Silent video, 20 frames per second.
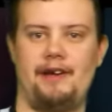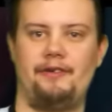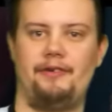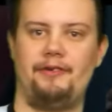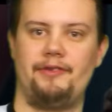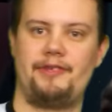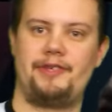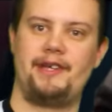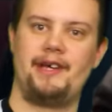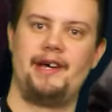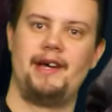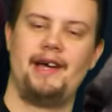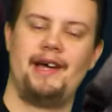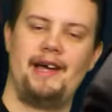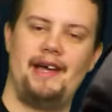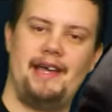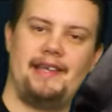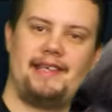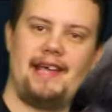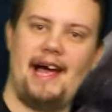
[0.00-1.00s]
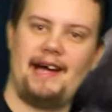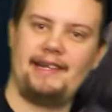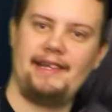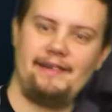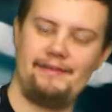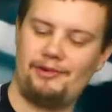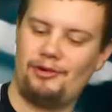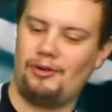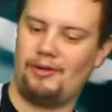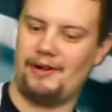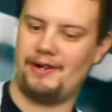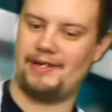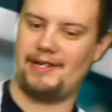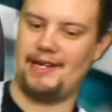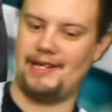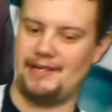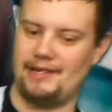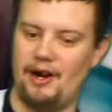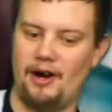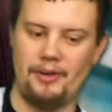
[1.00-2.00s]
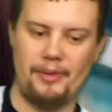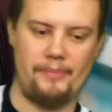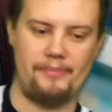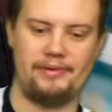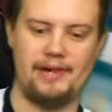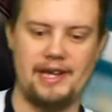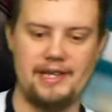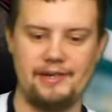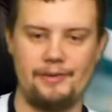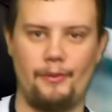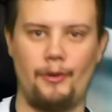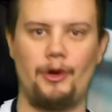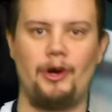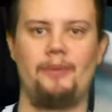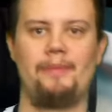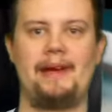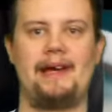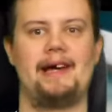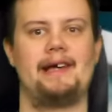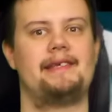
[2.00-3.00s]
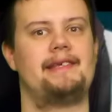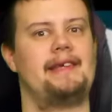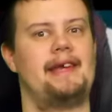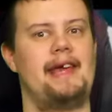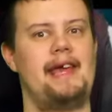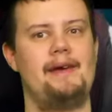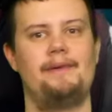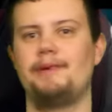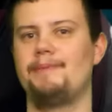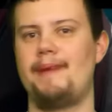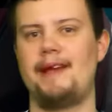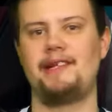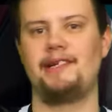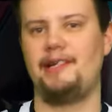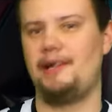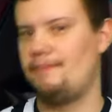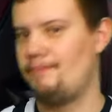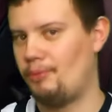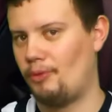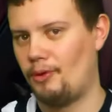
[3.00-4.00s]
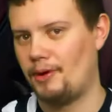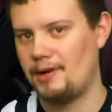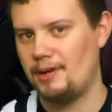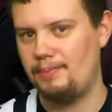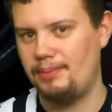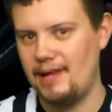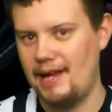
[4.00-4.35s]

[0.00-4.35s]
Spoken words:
Reynolds. His acting, of course, gets all the praise in the world, because he was basically born to